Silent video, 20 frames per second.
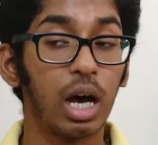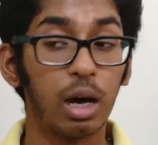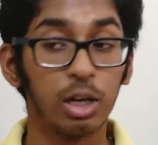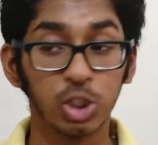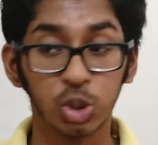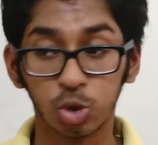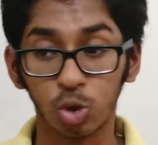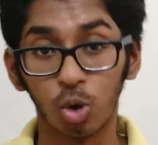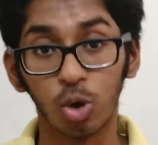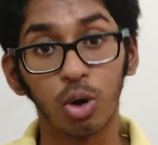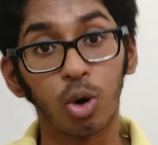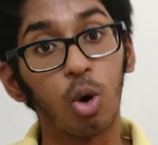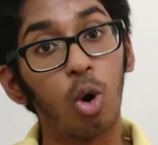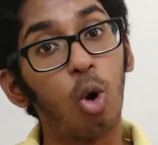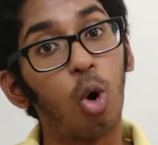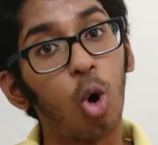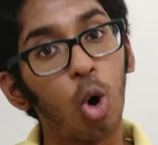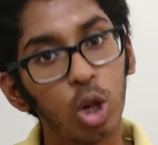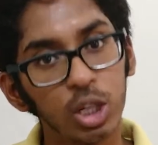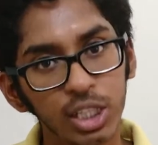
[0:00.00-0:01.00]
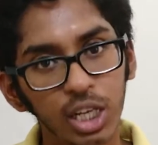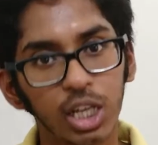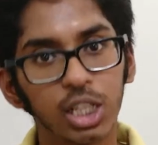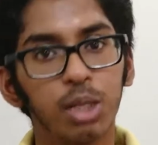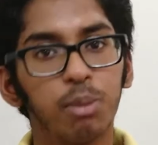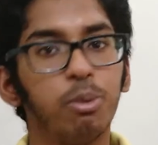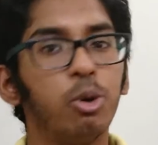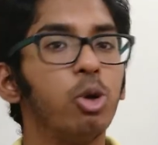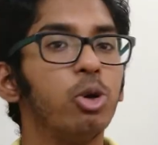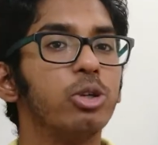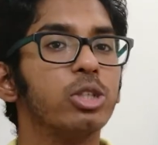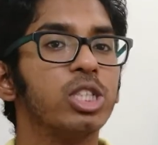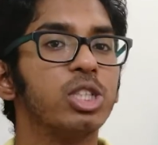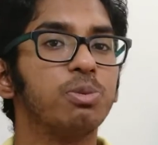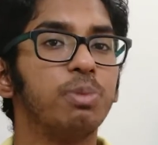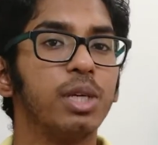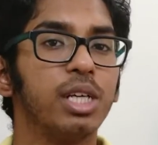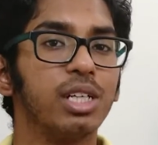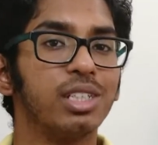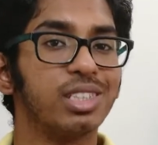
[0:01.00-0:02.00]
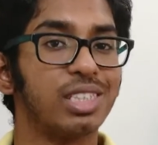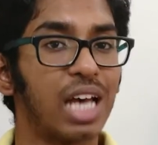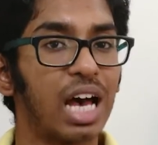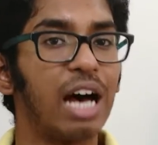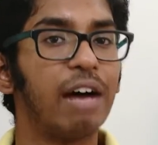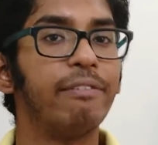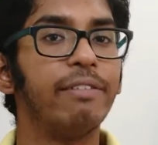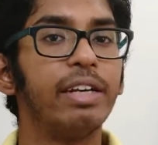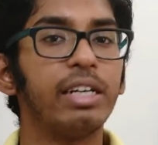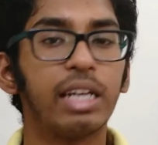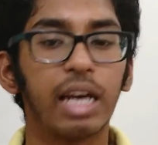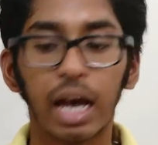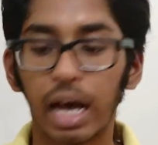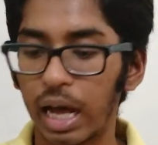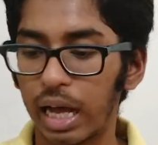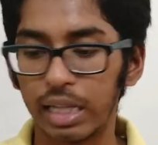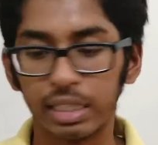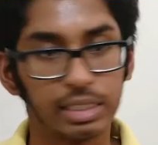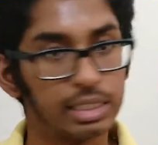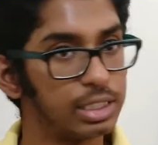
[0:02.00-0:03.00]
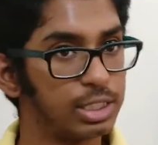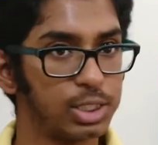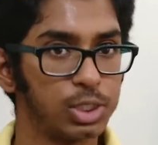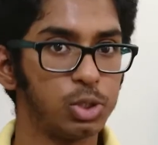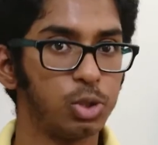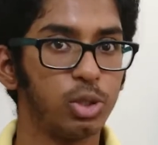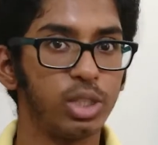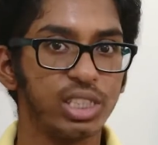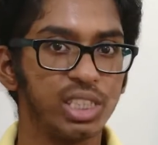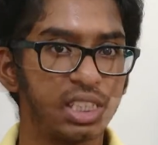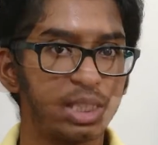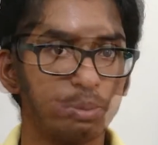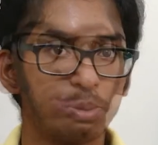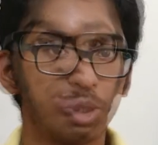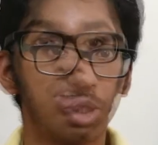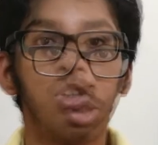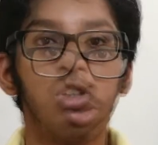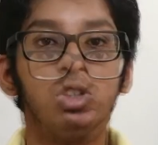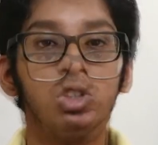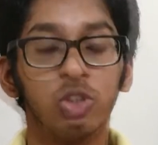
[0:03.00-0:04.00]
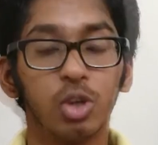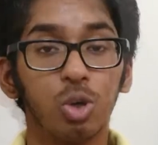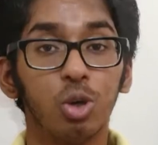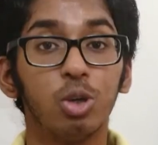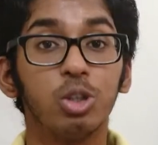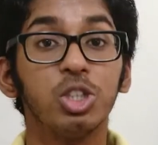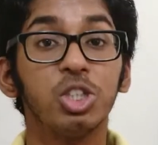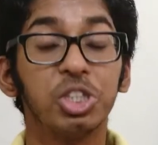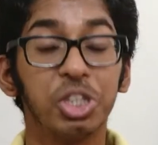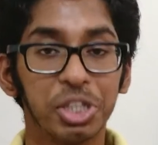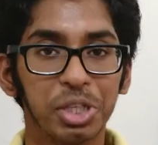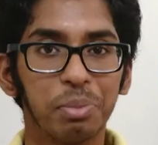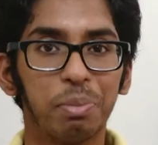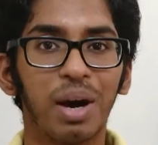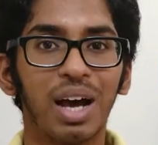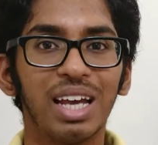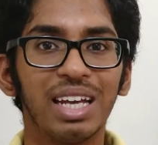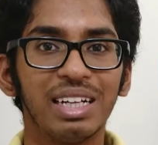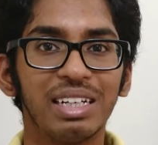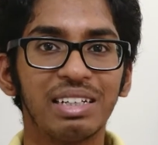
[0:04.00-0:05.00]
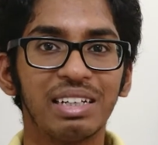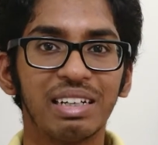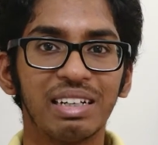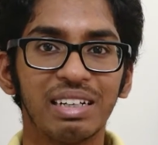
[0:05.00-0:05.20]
Sure, all the other Bluetooth speakers have it, and this is no exception. So should you buy it?